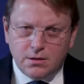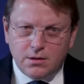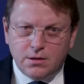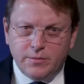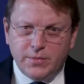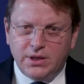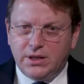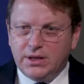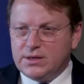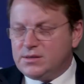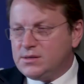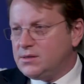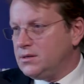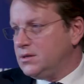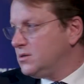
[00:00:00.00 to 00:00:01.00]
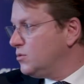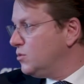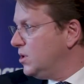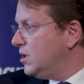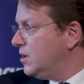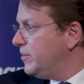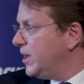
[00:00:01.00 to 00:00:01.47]
But this is only
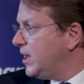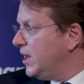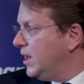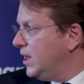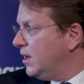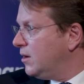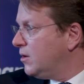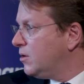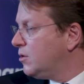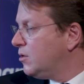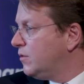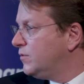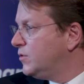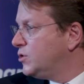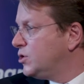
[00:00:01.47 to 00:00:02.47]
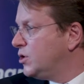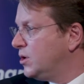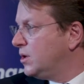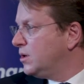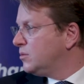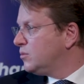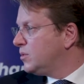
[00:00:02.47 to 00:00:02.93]
the beginning of the
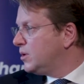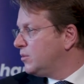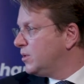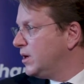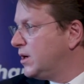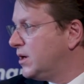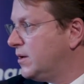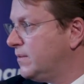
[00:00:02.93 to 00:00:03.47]
journey where we are